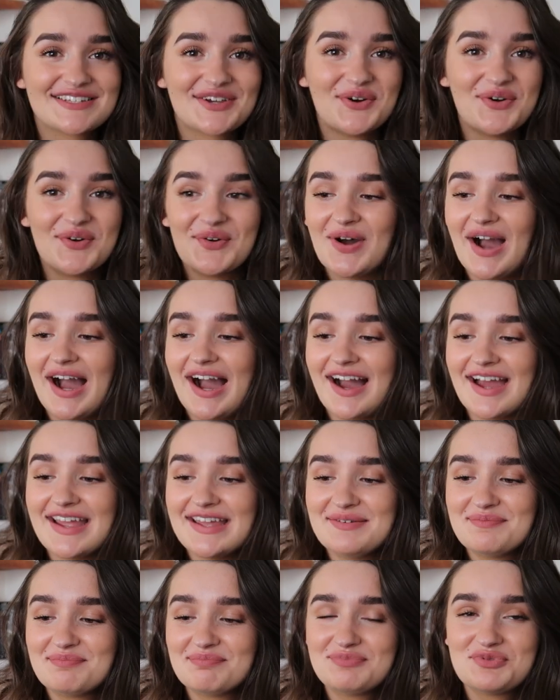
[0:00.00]
So
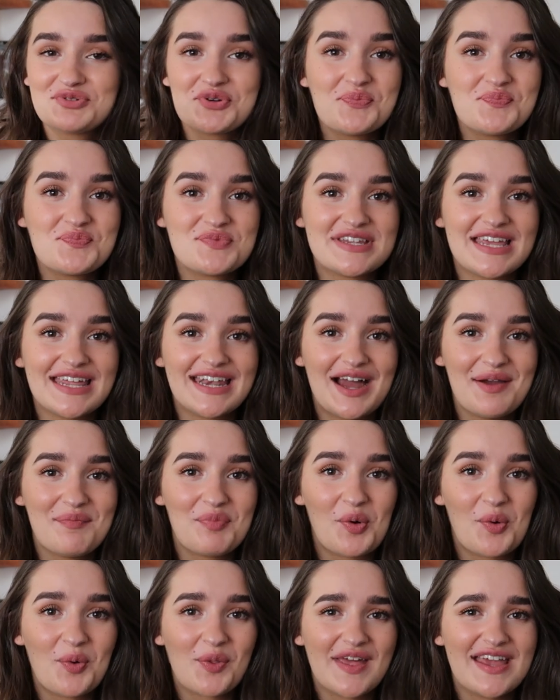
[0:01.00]
I jumped in, I
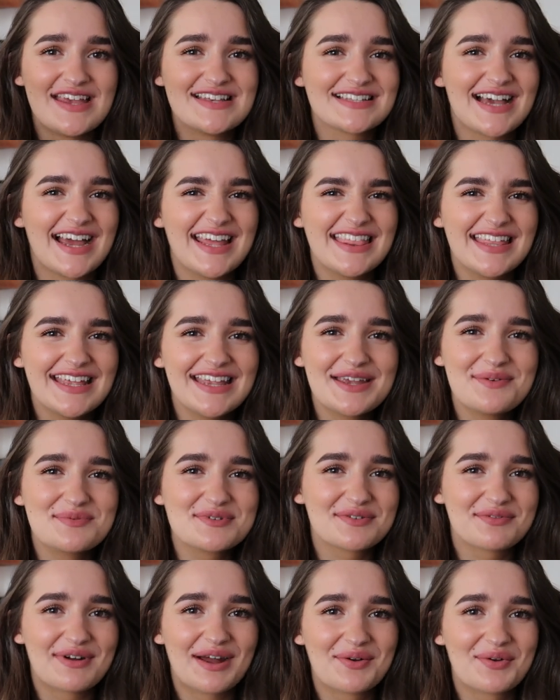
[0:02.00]
bought this. I think it was
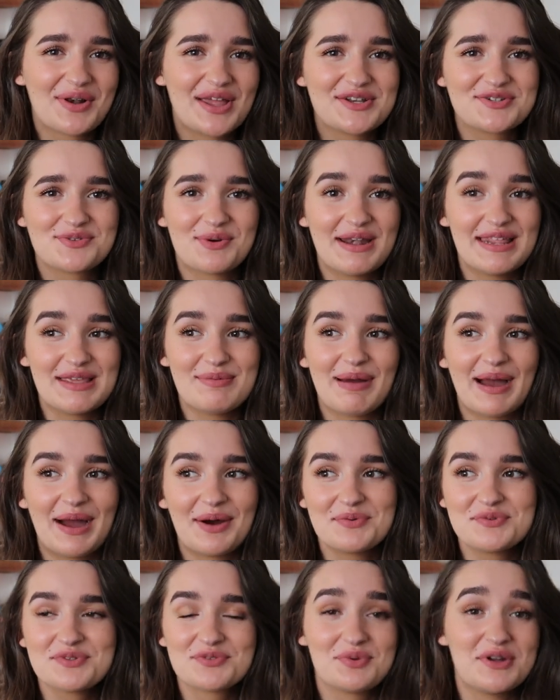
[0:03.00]
around like
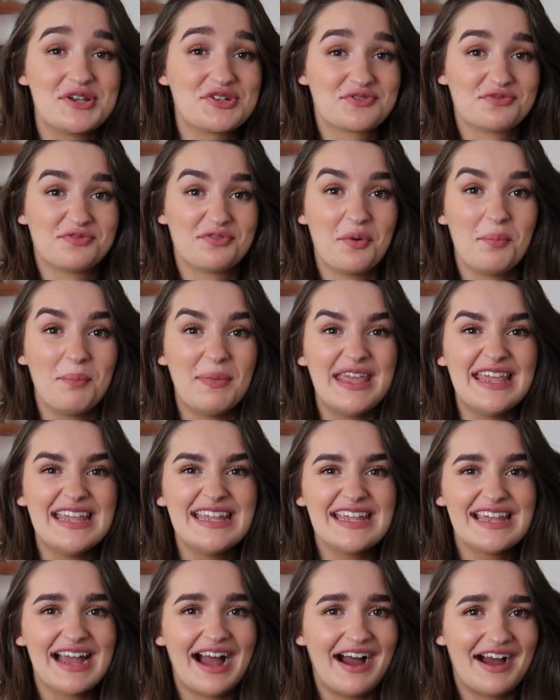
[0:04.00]
£20, which for
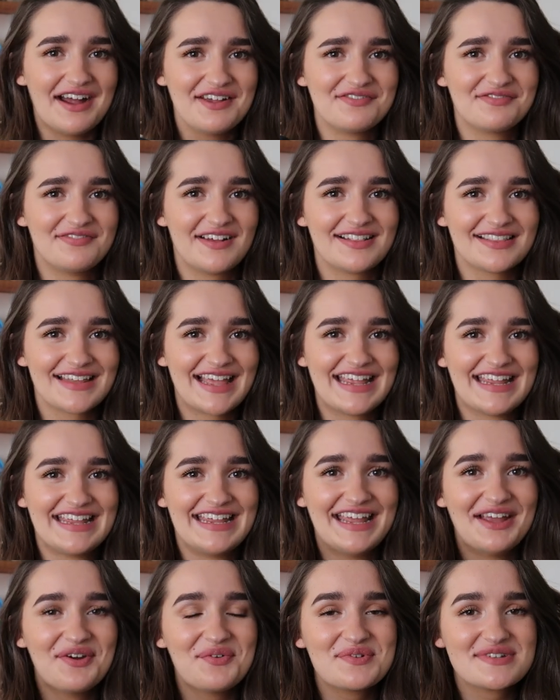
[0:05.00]
me, I felt
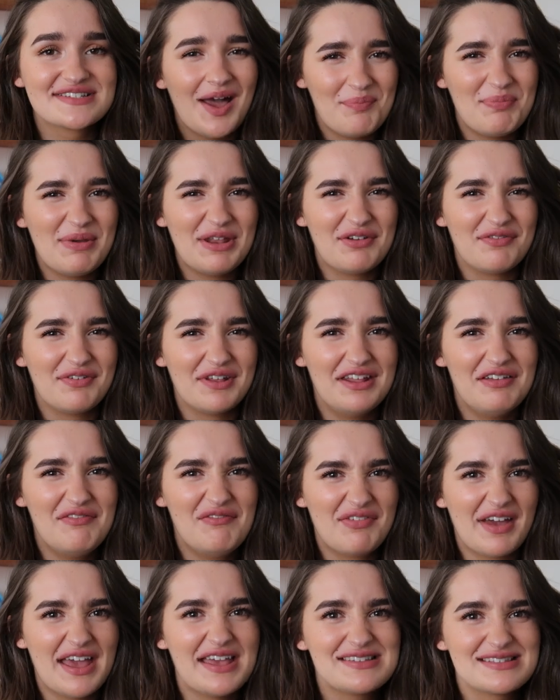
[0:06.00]
like it was a bit of an
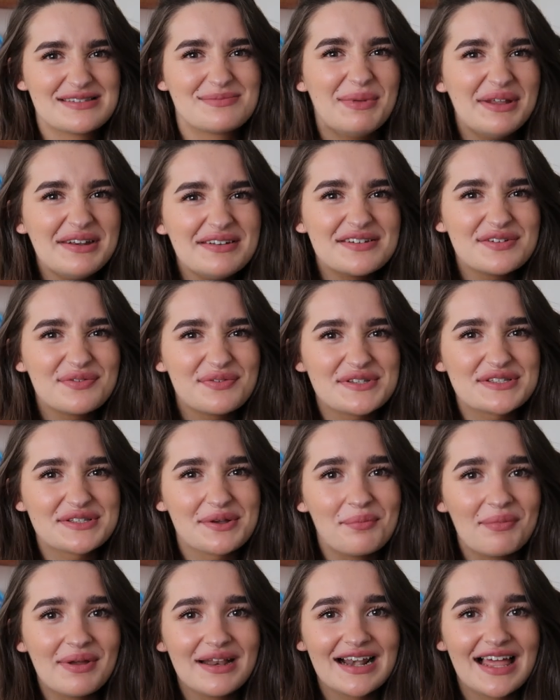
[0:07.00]
investment for
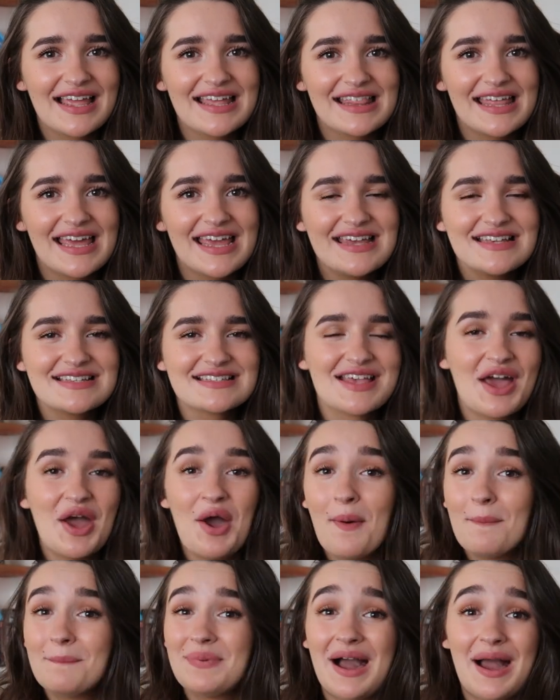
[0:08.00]
something like this.
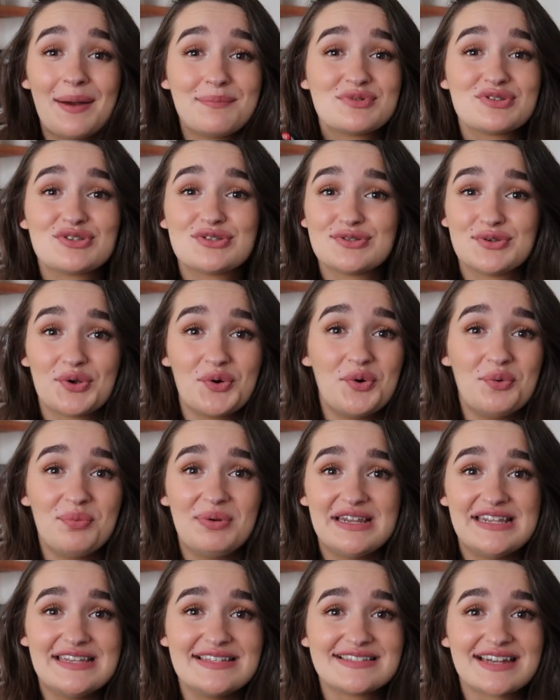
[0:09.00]
But I'm so
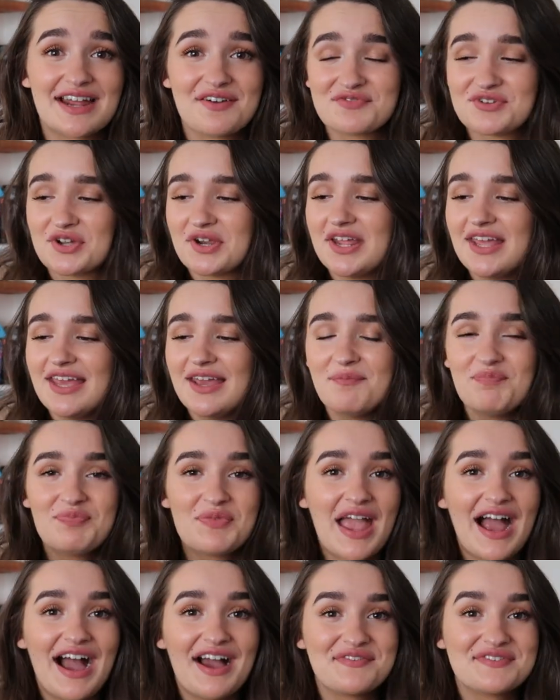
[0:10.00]
pleased I've done it.
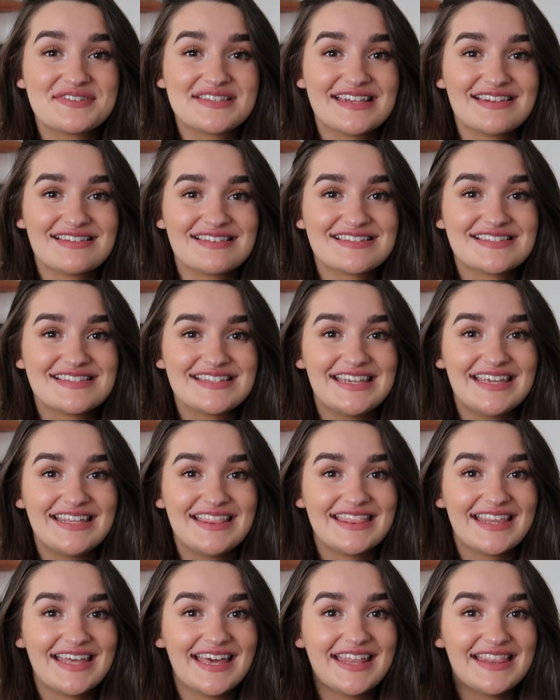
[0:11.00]
I've since
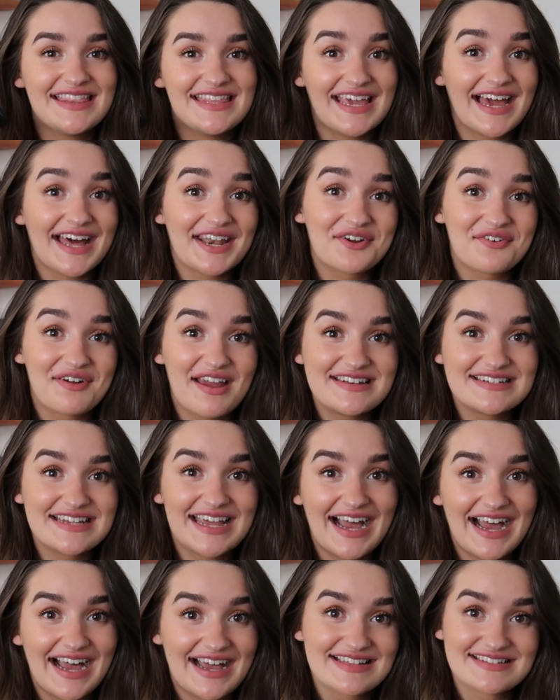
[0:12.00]
seen that the Anna Edit
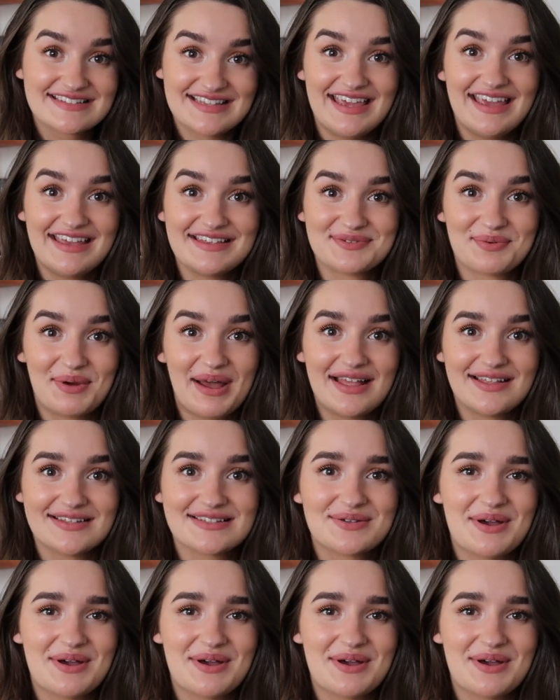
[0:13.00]
has it as well.